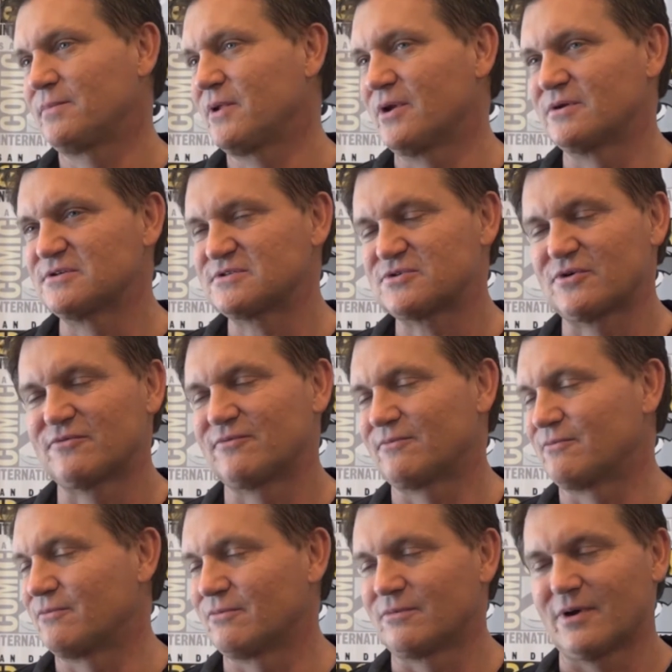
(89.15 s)
you know just sort of
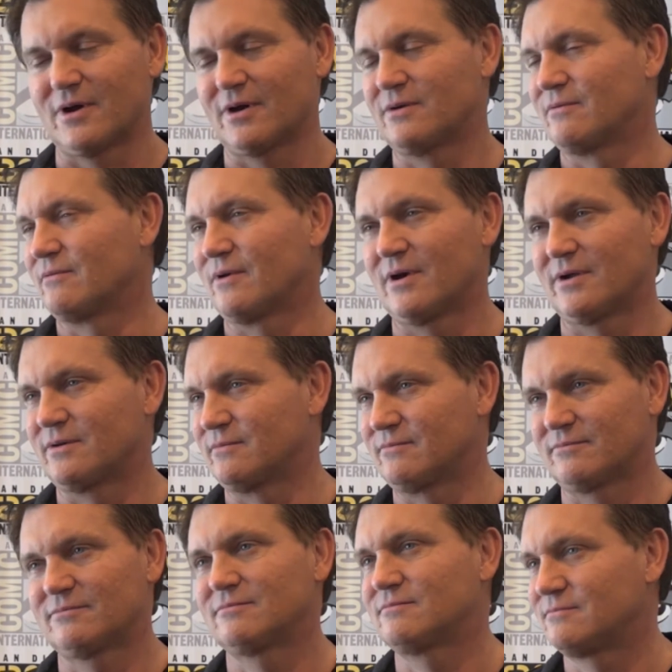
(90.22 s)
un,
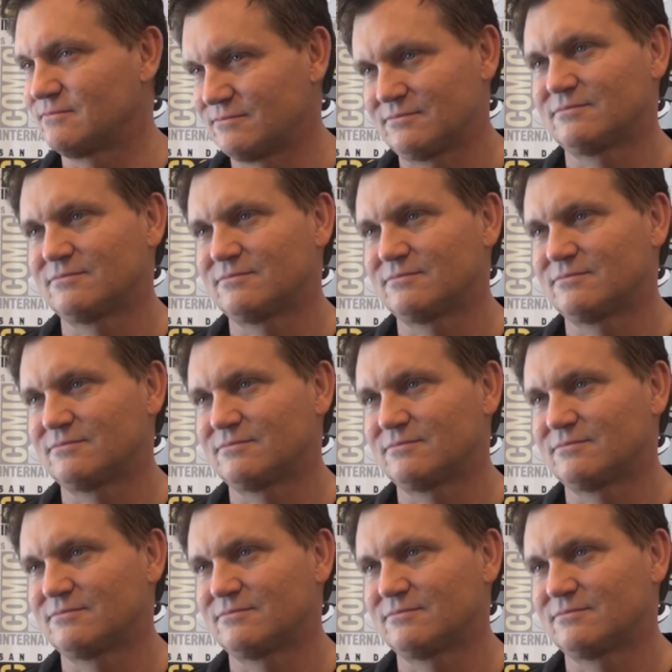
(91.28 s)
un